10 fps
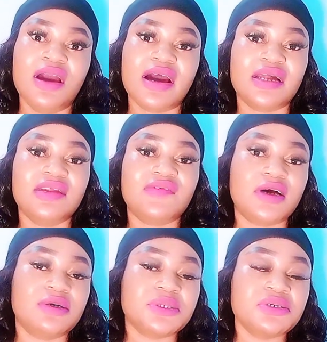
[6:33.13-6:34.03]
And if
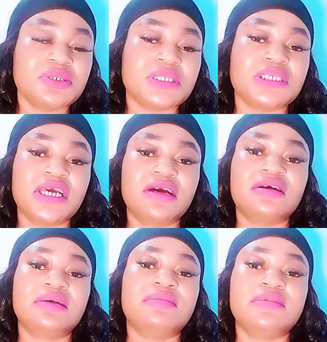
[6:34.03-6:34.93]
you're also using a
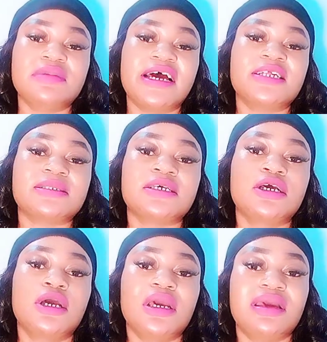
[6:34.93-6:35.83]
cream that
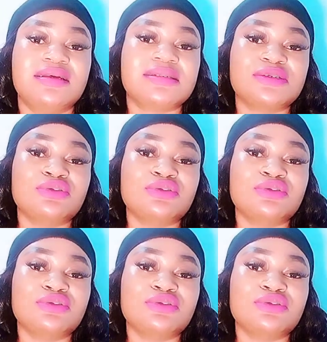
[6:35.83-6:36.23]
is